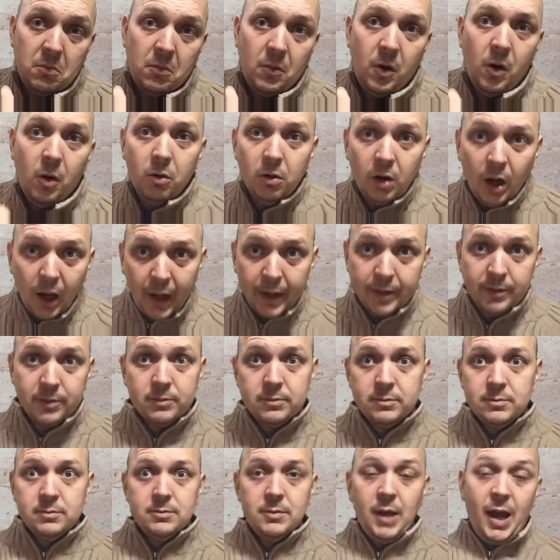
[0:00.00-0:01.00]
All right,
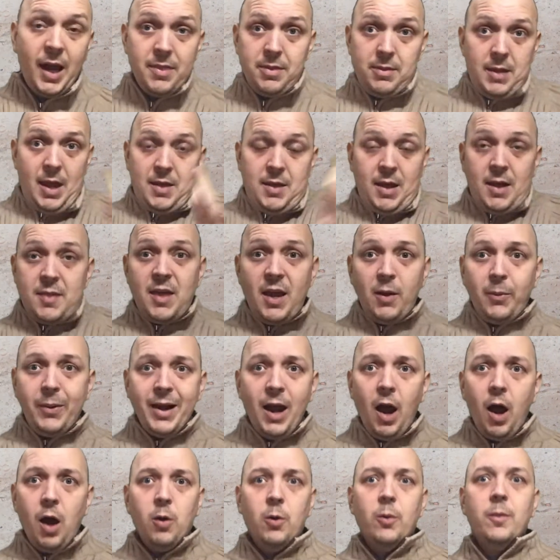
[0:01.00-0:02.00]
and there we
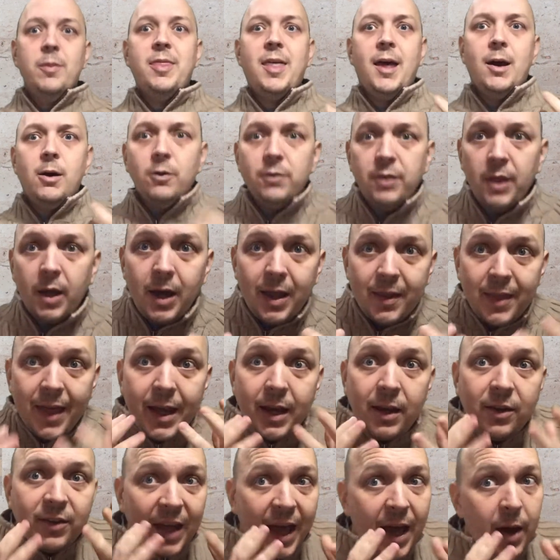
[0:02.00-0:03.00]
go. That
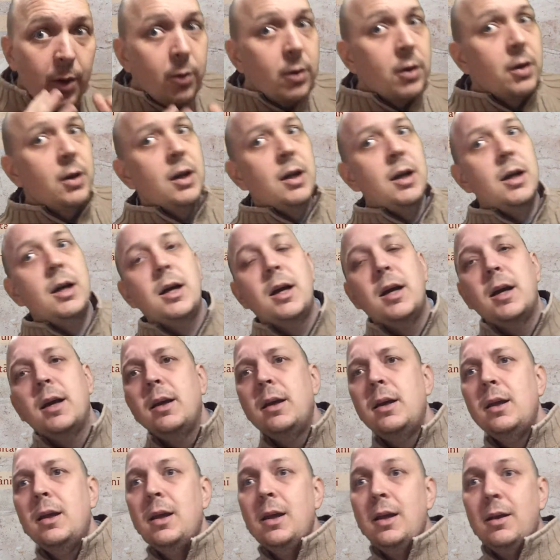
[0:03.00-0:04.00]
is our
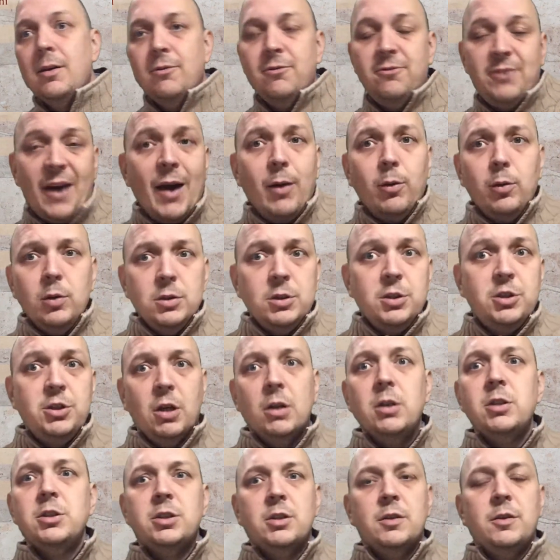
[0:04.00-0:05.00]
vowel
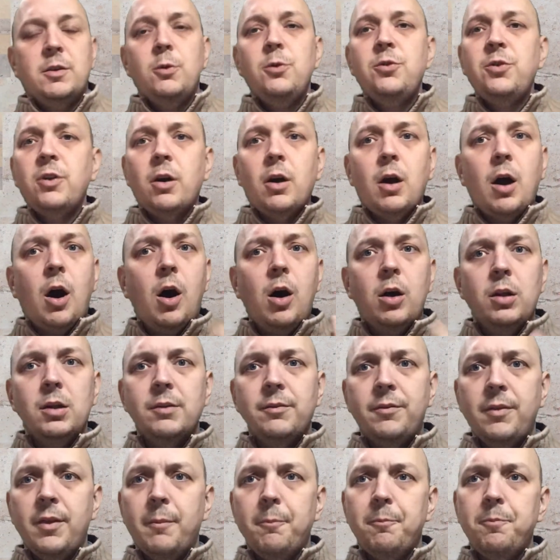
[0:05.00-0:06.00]
junction. Those are all
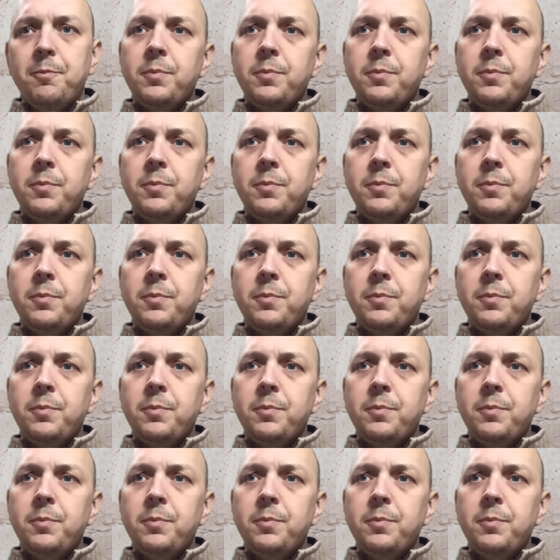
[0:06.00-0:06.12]
of them.